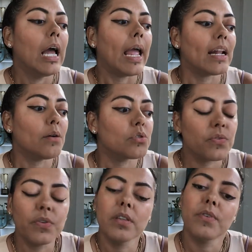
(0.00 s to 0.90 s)
And I was just
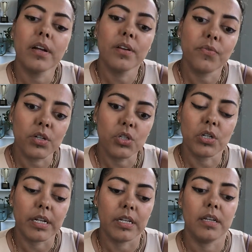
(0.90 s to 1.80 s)
feeling very
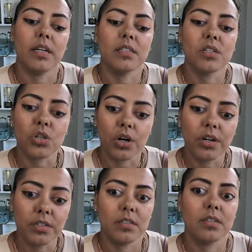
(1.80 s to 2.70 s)
frustrated and
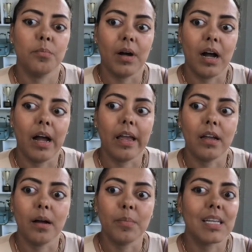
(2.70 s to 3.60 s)
disheartened
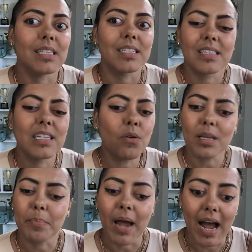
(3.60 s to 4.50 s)
by I'm like is this the
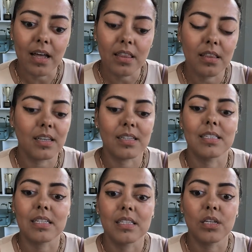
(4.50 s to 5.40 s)
only path? Like is
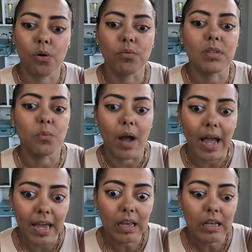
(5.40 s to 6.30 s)
this the only
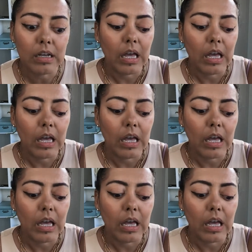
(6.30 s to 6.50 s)
way?